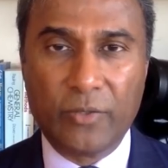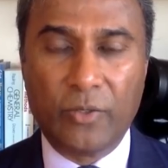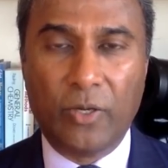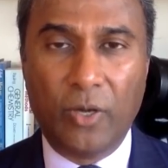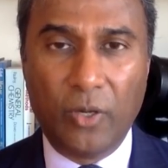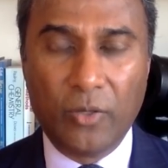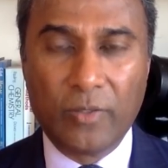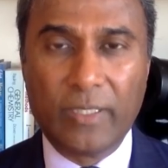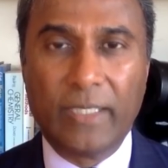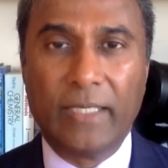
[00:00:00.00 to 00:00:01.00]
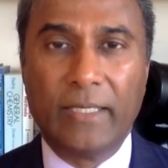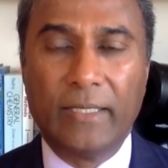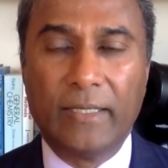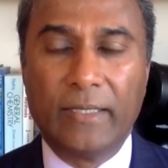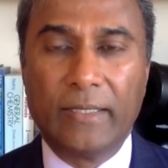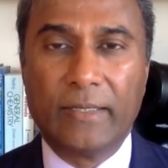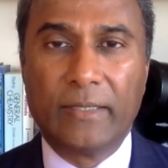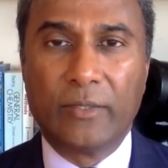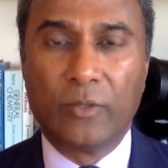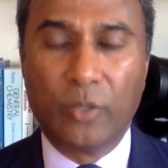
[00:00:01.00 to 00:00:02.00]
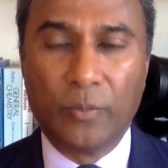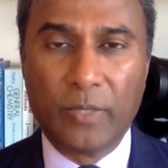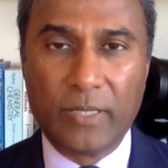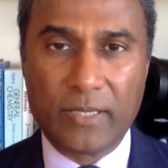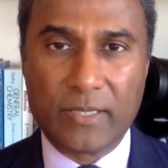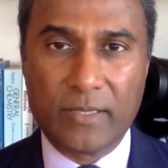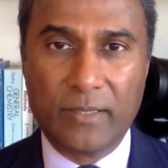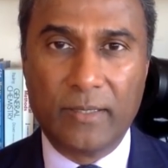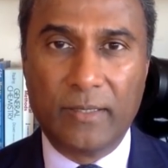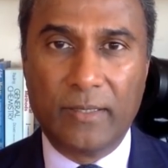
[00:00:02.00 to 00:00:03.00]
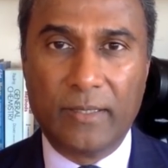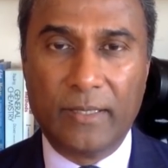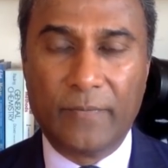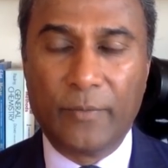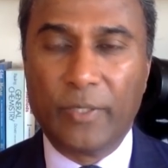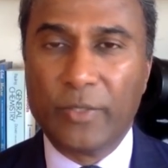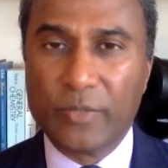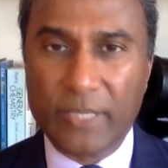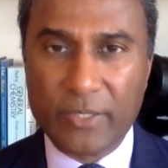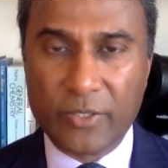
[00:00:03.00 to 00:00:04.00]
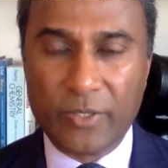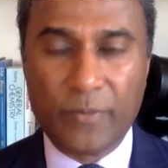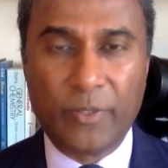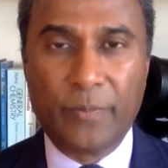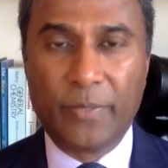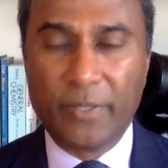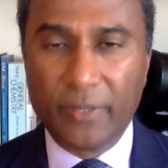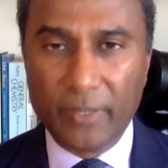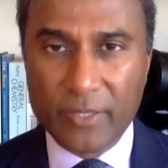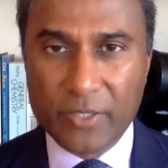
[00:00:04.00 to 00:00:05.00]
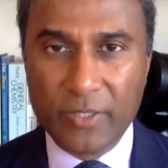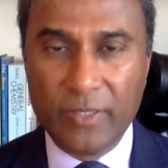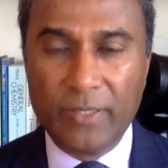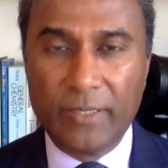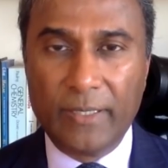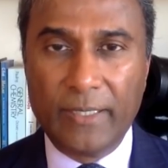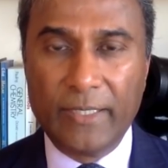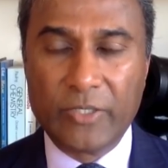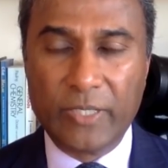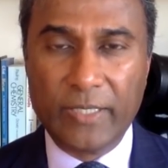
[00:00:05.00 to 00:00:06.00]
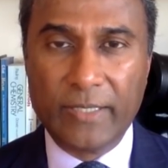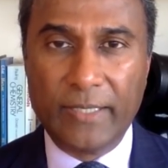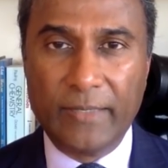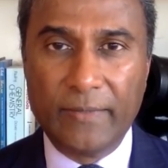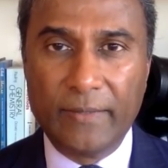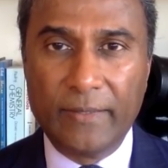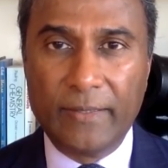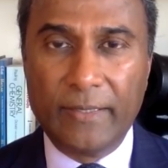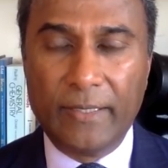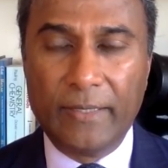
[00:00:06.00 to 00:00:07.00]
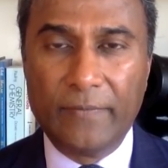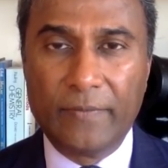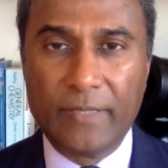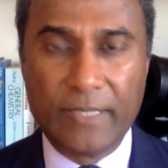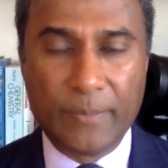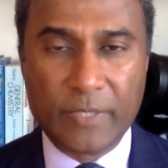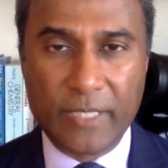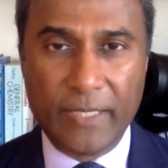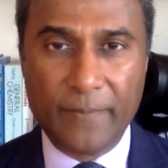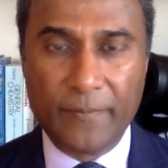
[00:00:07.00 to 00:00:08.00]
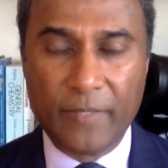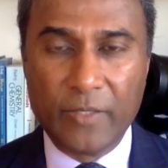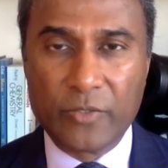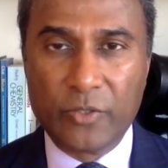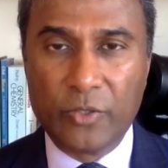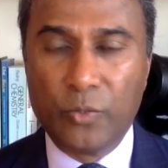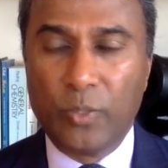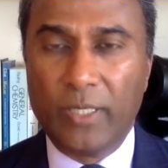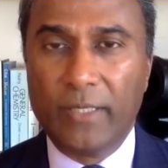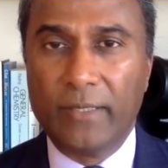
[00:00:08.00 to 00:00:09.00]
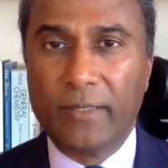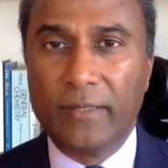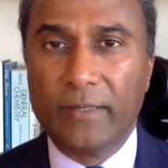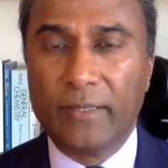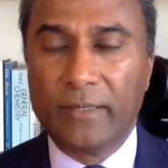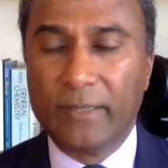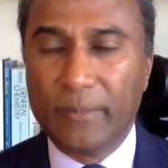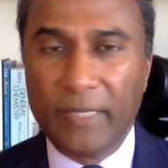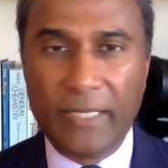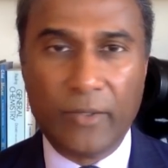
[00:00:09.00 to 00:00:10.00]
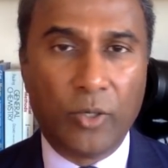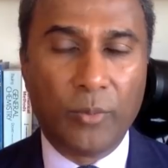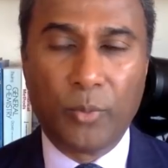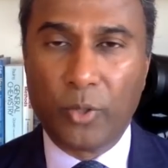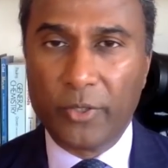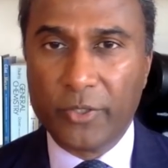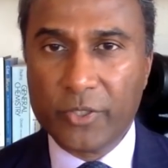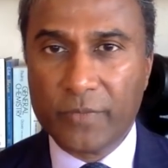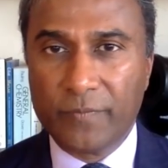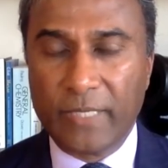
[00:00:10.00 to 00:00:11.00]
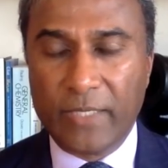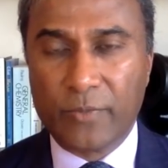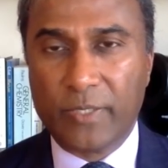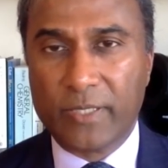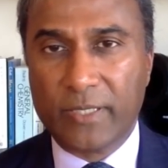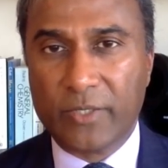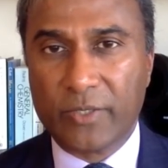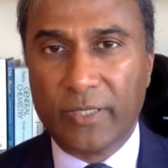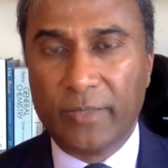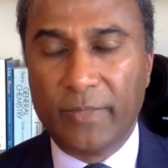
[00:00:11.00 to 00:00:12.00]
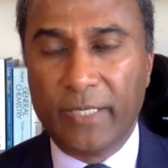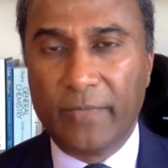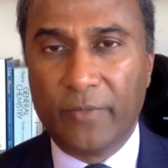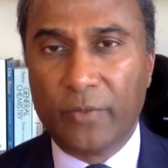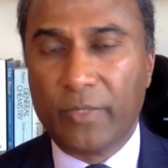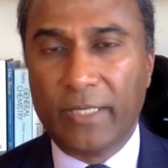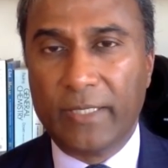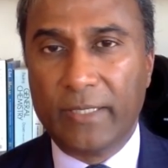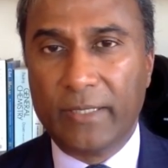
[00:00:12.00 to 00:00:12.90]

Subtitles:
all the globalist, if you want to use that term, or imperialist agenda of the deep state. So you want to eliminate all borders. That's what essentially eliminating voter ID,